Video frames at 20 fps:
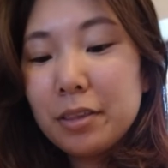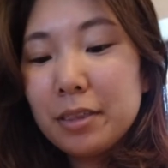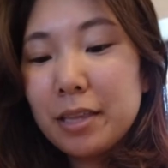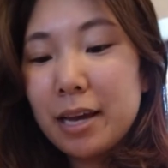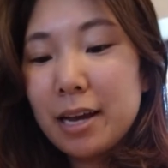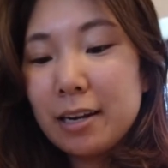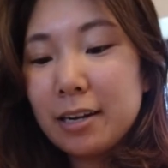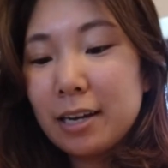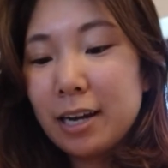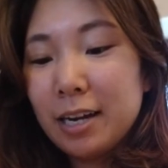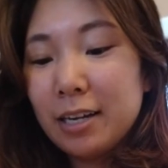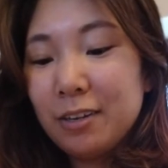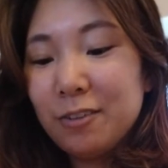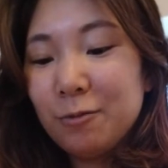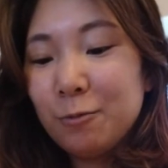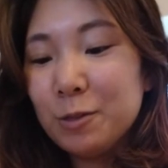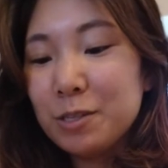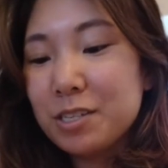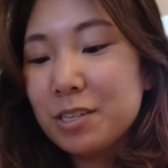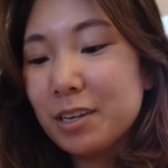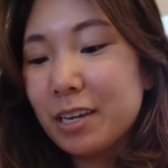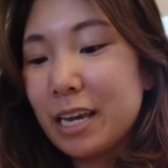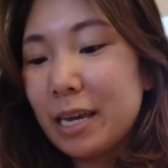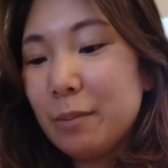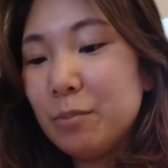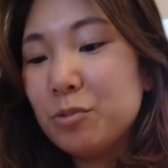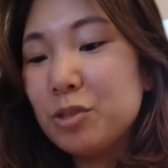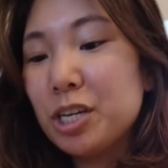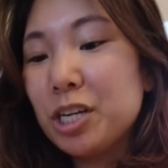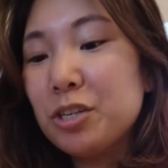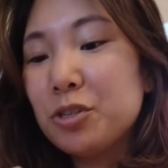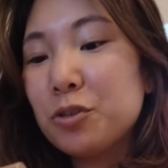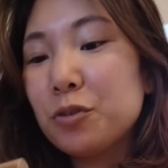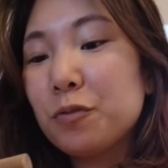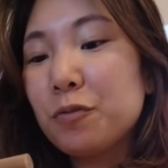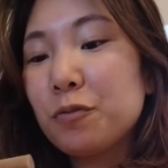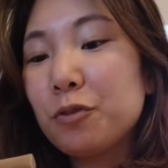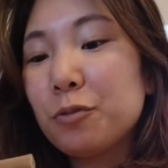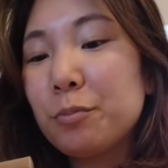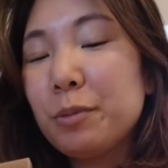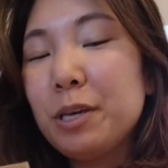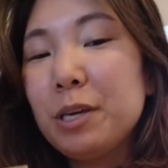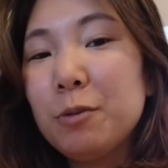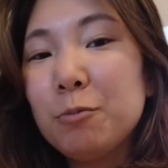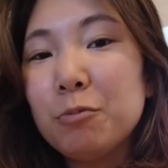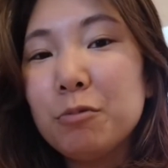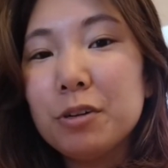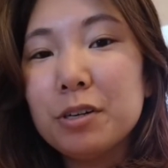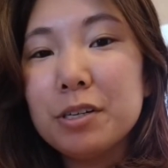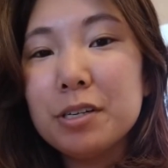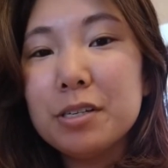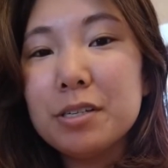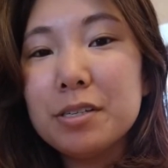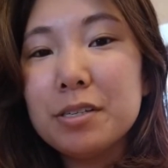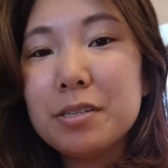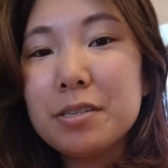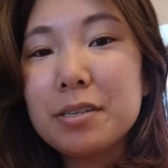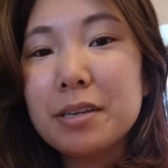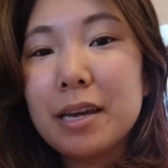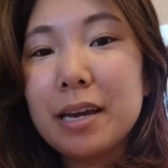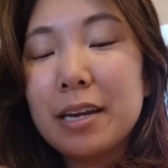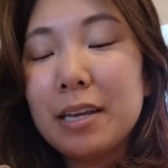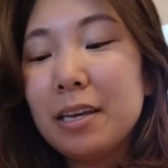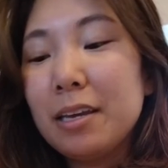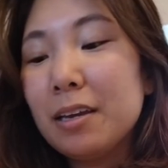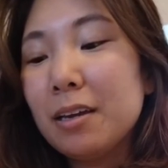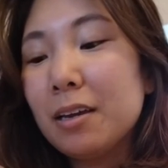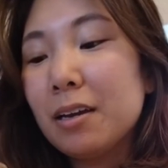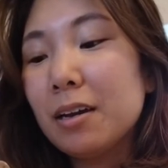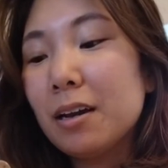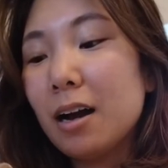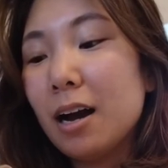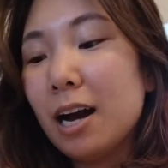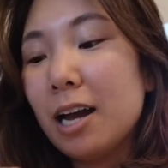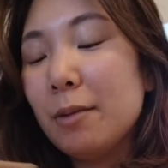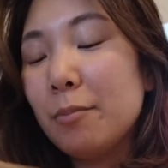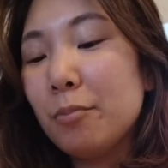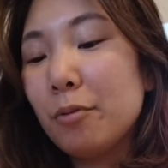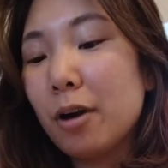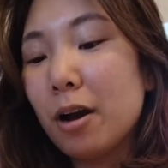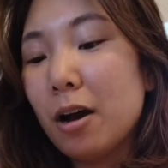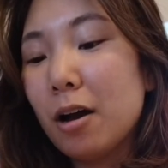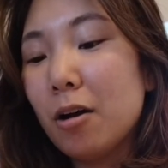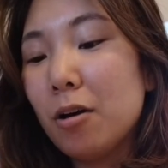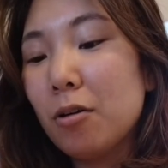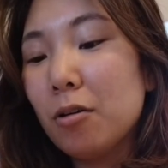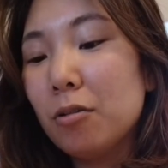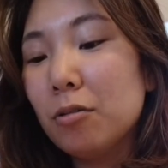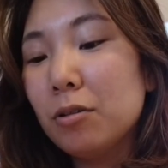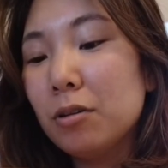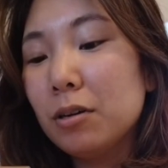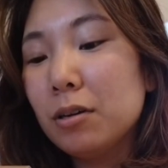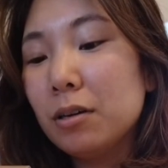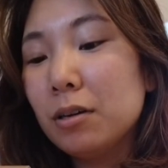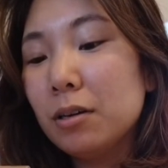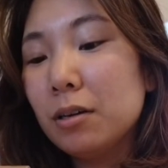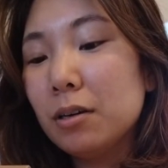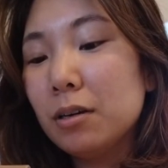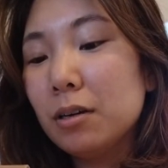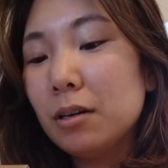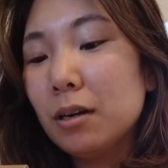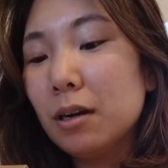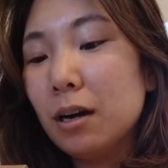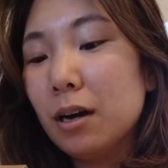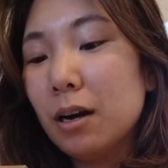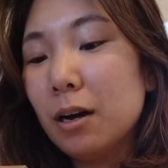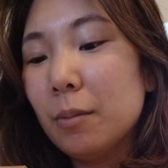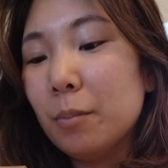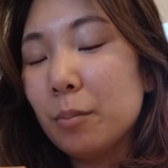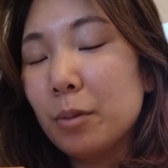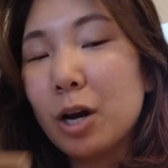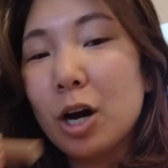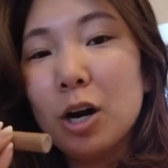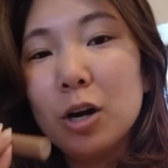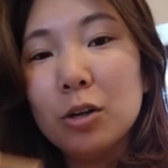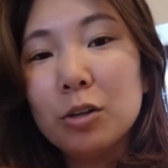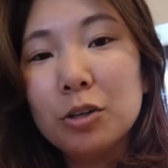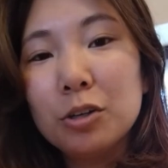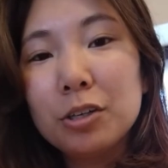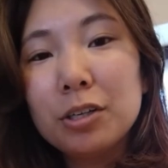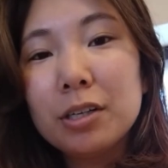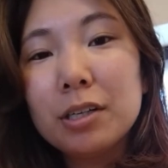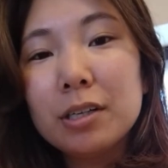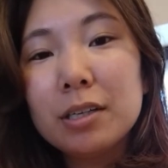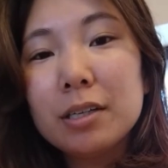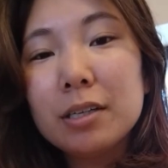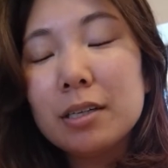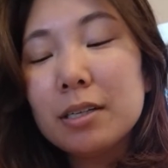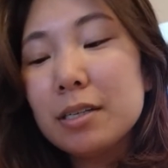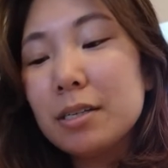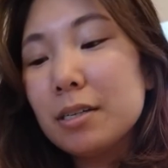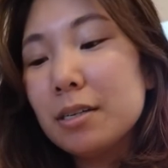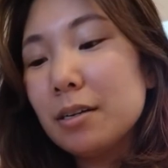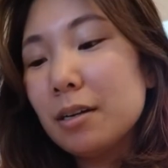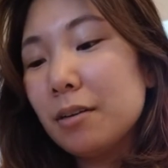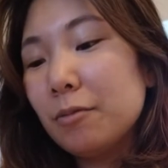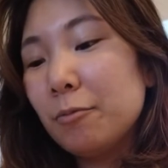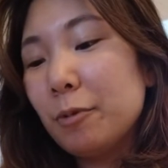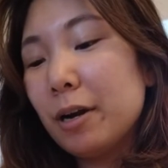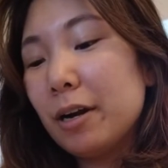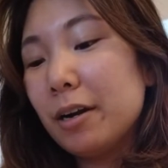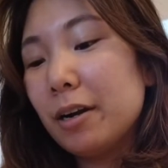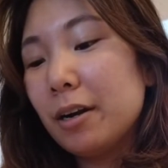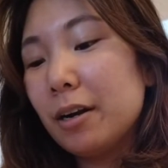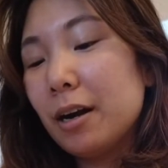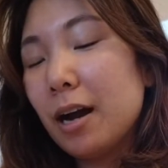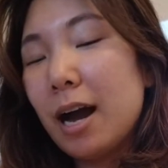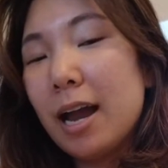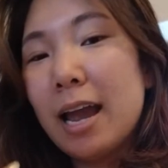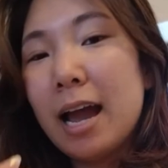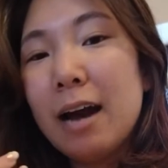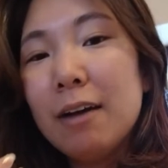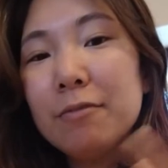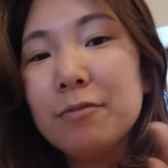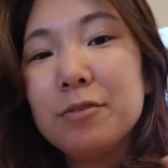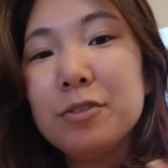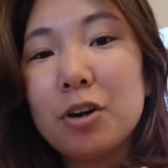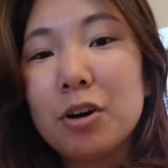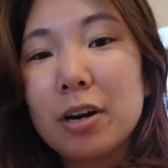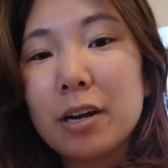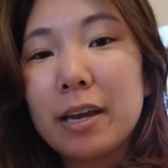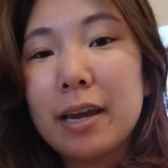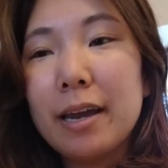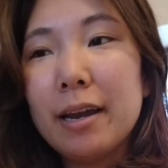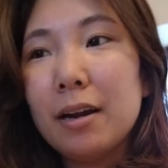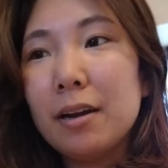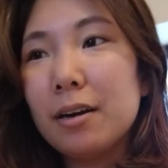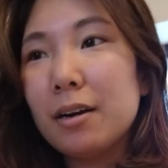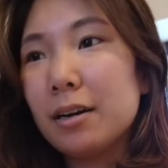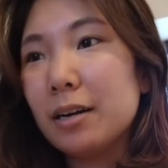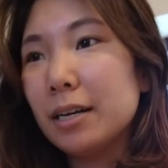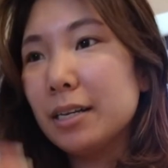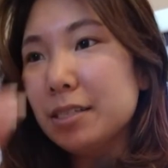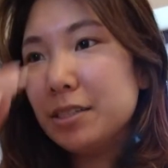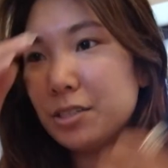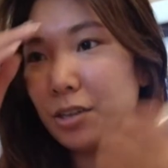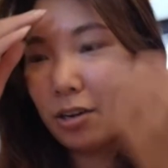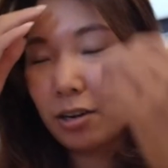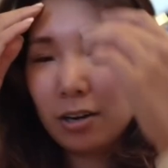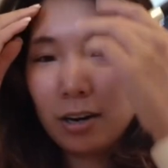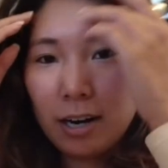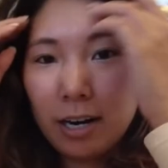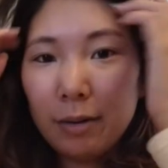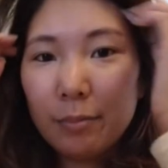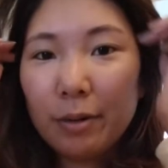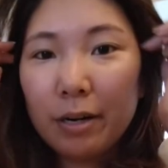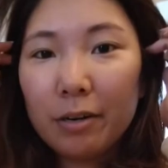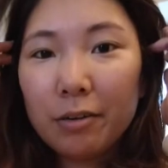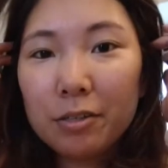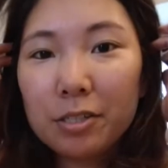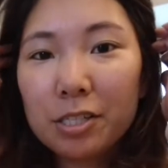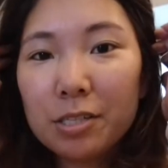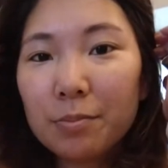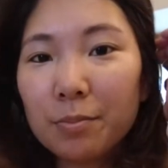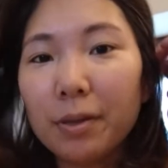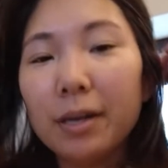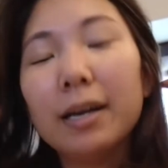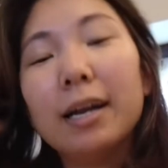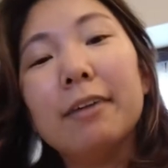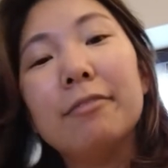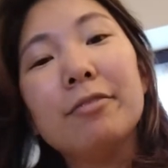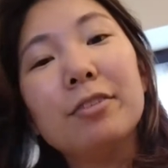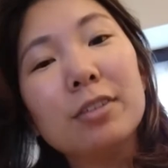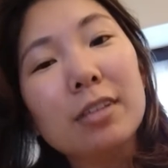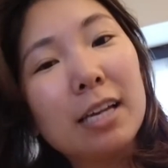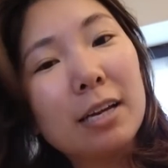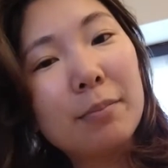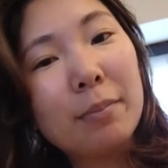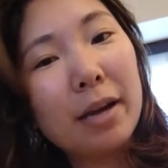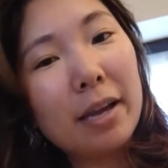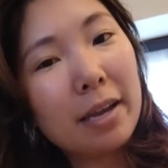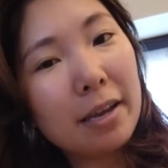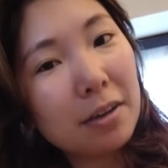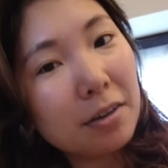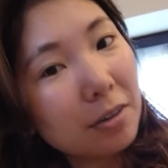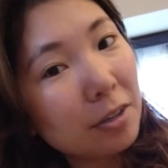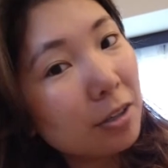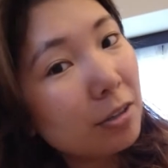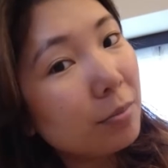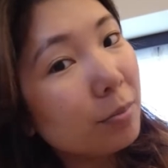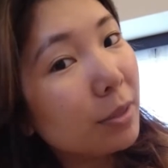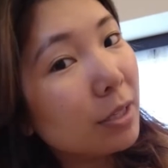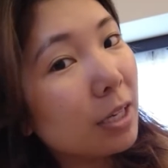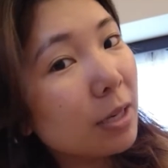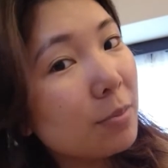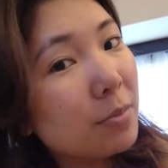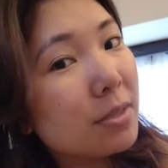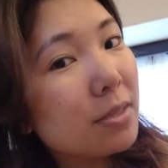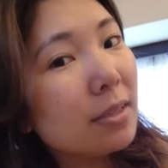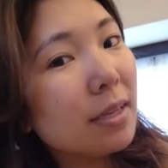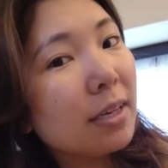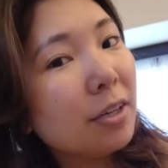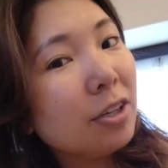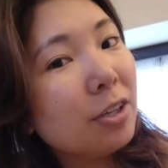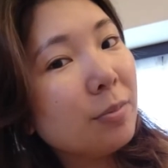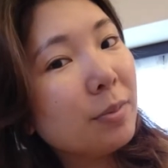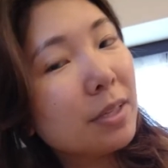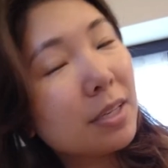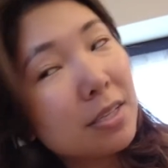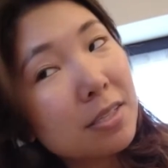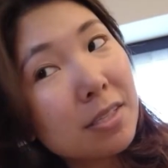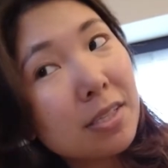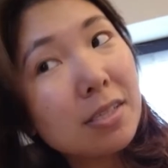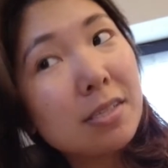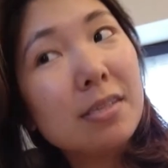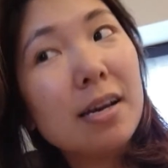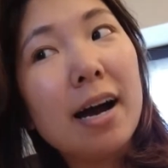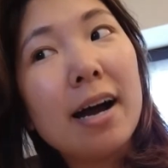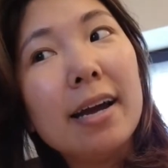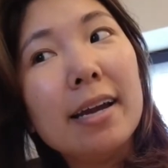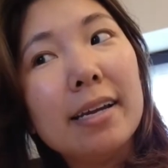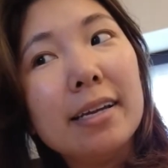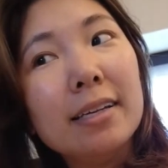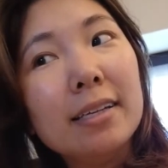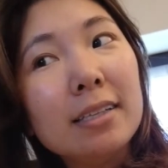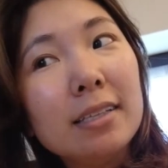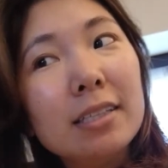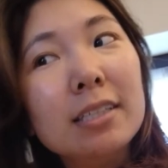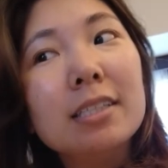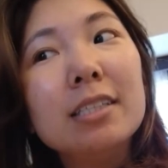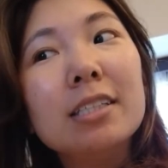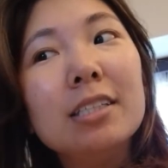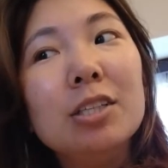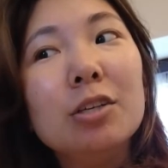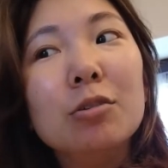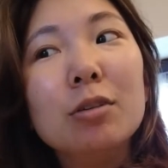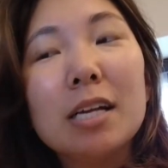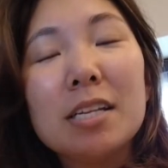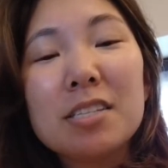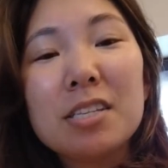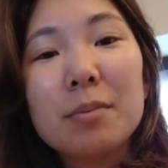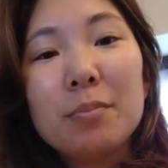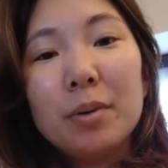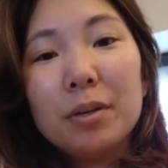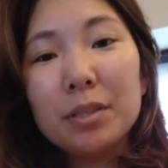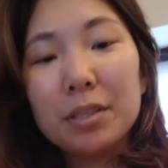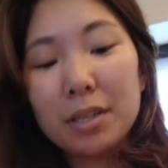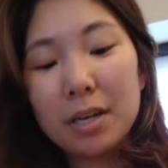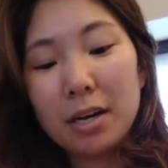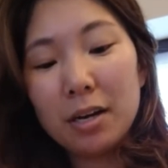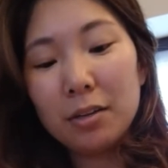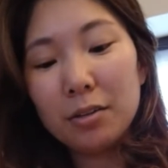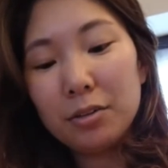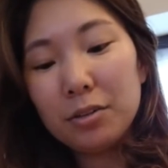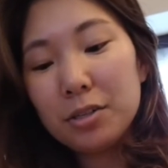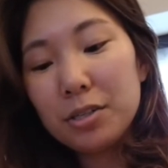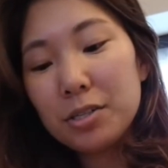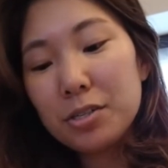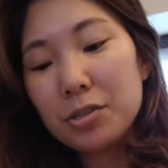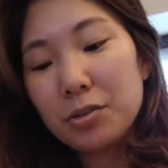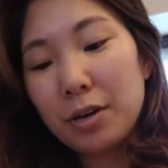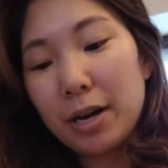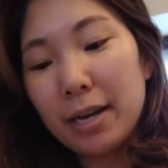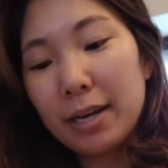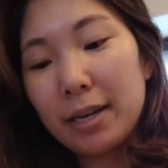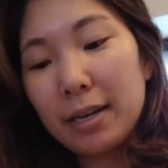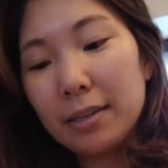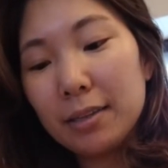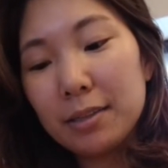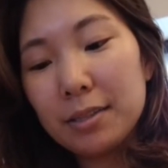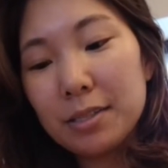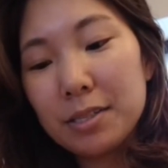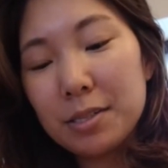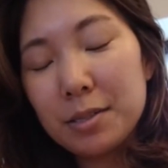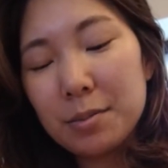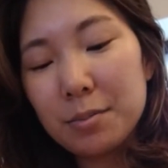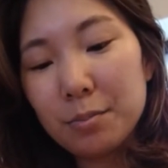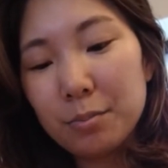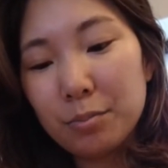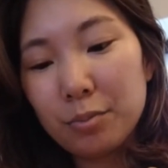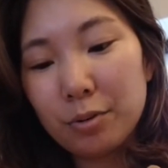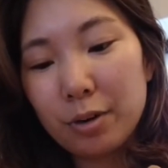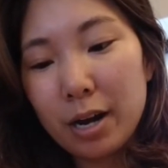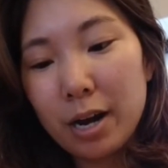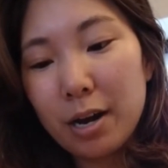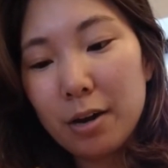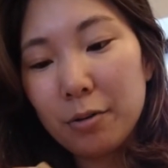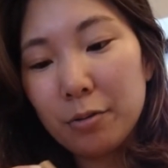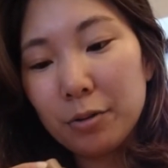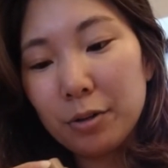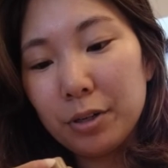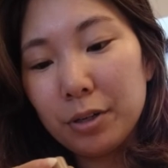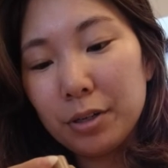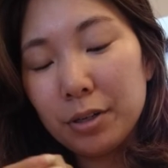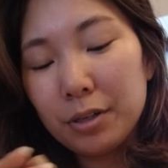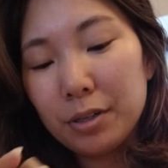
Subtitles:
that kind of was a game changer for me was getting eyebrow color, where I have dark hair and dark eyebrows, but I feel like my hair becomes lighter because the dye, you know, lets up on the color. So I got this brown